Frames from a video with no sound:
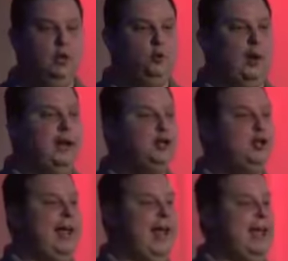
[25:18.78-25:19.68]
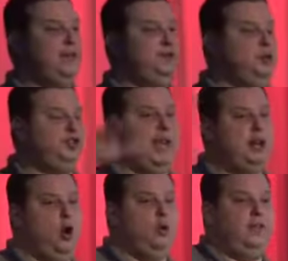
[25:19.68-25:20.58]
Raise your hand if you
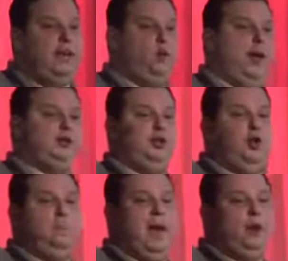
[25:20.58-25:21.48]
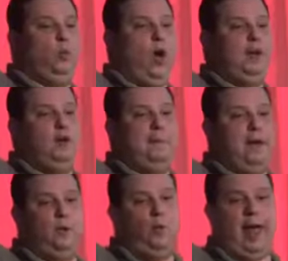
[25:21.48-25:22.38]
say no to that question, no matter what, no
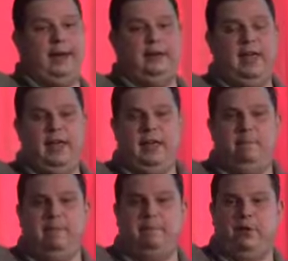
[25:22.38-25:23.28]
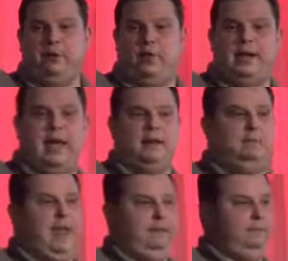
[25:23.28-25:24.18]
matter when. Big brother ain't getting
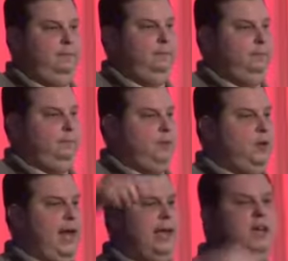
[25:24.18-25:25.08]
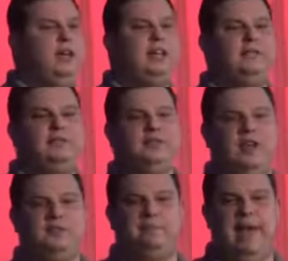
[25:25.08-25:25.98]
me. Okay, give
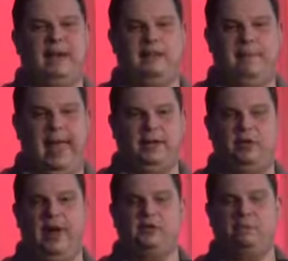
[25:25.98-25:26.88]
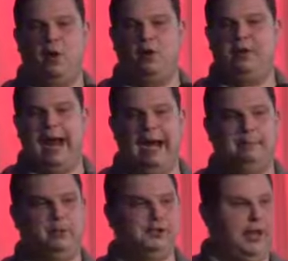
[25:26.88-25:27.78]
yourselves a pat on the back. You guys are part of the
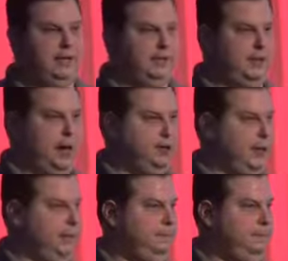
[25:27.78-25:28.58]
8% in the country.